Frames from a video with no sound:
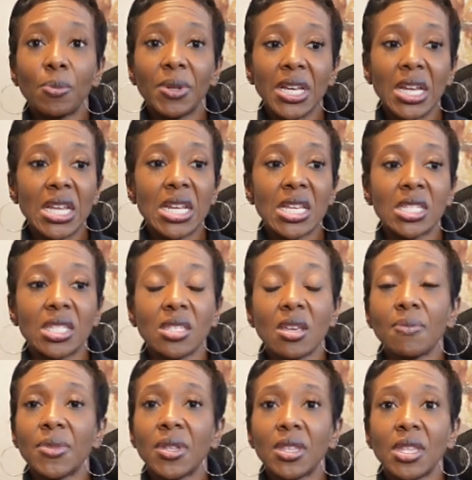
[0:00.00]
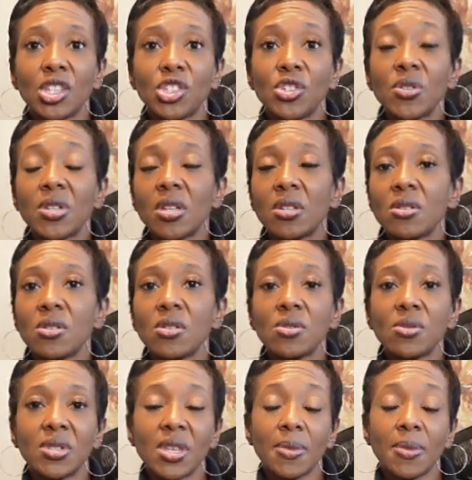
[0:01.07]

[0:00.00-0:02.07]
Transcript: plan is something that you can use,